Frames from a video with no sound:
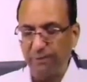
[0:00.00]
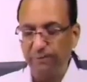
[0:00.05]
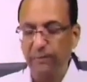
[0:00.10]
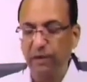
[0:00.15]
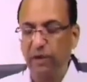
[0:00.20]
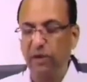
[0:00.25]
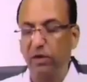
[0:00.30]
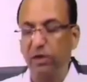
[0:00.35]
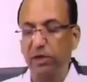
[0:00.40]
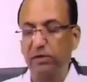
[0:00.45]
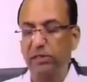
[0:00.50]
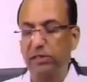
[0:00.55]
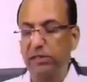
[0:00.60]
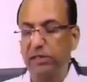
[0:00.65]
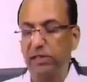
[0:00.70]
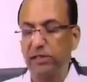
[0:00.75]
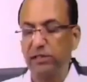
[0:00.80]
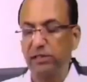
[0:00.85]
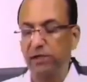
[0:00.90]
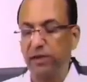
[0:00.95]
because it
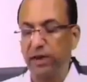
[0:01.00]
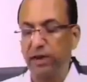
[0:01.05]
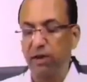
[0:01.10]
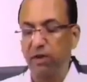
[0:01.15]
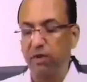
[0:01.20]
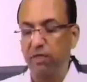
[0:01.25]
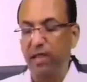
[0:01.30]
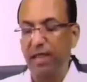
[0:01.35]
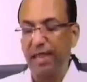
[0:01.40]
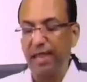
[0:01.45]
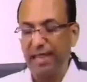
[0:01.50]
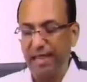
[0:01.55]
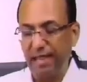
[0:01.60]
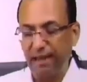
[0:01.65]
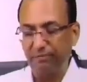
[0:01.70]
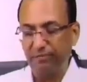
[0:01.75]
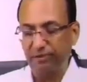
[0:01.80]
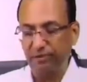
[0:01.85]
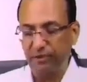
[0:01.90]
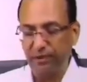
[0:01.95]
is running on the
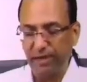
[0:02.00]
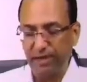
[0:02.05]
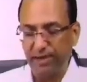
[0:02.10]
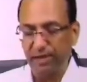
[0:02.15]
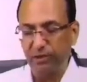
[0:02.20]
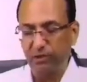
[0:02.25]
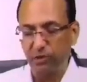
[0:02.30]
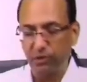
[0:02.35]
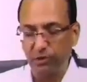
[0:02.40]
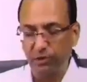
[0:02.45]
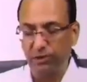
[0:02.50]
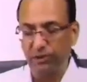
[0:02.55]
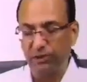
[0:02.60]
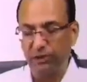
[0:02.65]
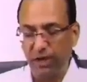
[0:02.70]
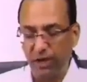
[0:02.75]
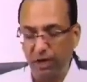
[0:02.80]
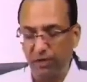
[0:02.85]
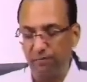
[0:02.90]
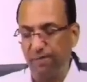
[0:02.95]
left side, so it is
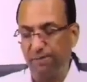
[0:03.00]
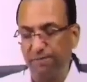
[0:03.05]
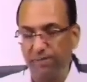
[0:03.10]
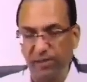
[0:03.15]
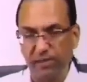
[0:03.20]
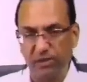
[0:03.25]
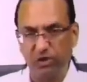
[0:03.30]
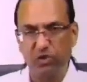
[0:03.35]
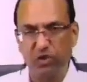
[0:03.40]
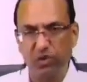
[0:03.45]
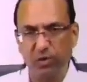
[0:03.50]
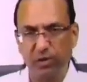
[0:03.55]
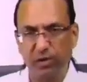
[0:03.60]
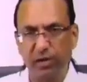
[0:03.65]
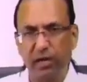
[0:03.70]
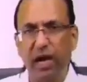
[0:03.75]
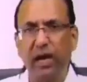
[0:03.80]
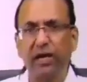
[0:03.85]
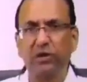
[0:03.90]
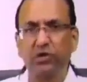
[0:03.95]
kind of a misnomer.
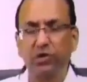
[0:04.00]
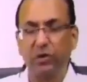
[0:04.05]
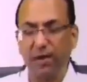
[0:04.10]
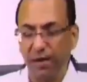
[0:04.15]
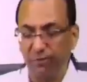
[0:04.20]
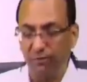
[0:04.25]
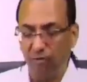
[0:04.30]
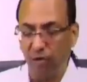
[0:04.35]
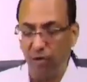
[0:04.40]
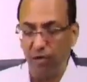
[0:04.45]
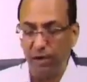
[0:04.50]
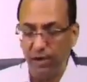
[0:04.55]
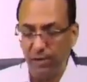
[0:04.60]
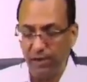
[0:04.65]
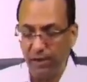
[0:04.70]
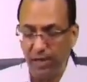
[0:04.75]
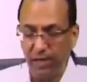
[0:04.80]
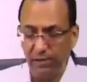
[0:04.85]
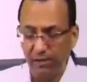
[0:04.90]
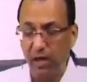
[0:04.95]
I should have called it
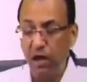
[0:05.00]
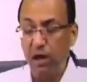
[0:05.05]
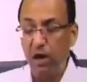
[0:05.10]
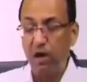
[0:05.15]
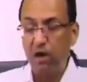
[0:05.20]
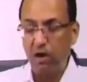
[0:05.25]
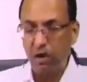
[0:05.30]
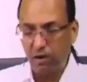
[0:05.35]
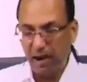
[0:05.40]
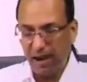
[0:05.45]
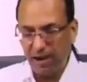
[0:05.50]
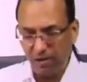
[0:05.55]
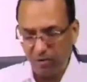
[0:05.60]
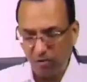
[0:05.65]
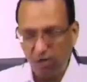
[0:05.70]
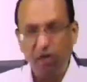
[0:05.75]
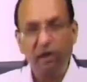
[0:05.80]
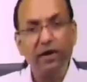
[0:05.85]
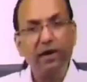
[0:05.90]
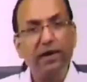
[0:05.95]
as right
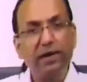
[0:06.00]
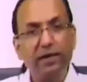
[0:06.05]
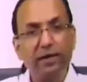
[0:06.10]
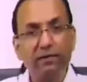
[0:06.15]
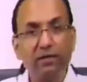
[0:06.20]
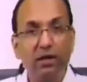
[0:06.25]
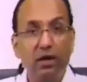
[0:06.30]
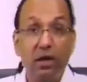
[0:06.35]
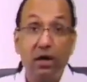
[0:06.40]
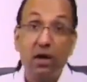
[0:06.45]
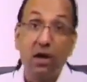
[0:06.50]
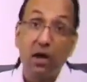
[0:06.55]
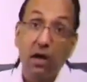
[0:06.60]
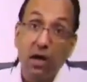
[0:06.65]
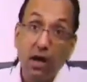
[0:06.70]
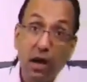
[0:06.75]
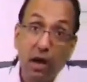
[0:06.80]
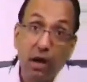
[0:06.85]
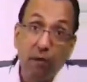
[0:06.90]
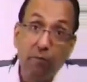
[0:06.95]
trochlear nerve?
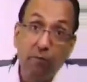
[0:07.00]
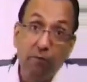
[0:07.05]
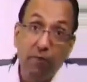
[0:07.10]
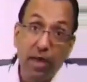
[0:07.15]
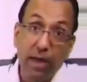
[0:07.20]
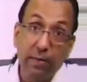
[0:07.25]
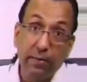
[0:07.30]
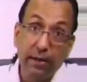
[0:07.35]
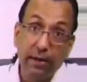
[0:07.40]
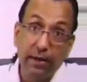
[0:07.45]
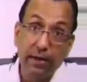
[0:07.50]
Yeah, maybe.